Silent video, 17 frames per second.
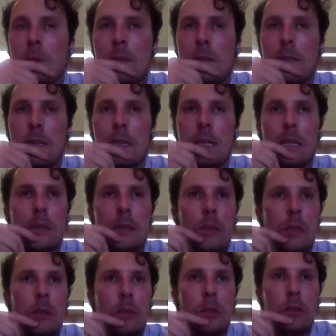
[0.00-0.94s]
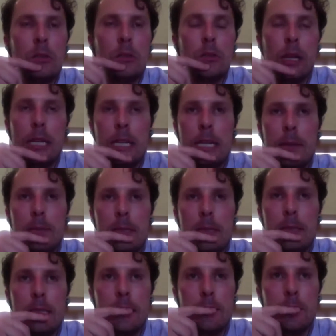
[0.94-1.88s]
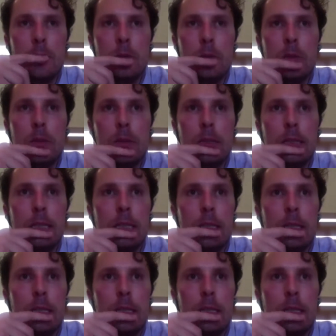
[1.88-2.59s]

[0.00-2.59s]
To try to keep it simple,